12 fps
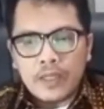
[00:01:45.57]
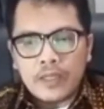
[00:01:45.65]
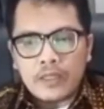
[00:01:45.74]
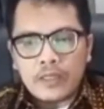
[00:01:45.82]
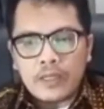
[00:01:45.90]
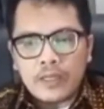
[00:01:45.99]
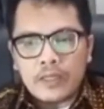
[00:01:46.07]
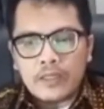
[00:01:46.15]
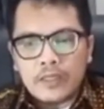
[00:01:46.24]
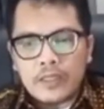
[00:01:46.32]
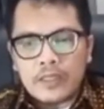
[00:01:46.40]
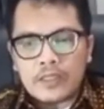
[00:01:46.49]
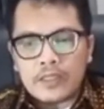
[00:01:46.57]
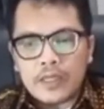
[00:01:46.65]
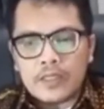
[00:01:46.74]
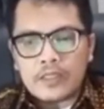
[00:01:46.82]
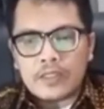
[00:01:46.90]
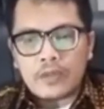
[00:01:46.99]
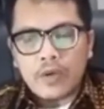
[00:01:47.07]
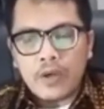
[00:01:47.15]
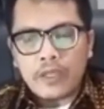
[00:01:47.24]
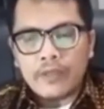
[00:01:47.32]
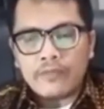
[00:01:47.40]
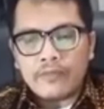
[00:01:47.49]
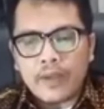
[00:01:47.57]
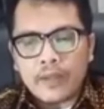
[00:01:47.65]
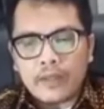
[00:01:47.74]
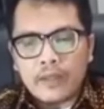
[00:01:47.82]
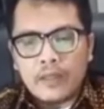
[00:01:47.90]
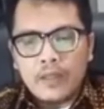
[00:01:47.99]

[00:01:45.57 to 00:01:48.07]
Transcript: that there is a strong effect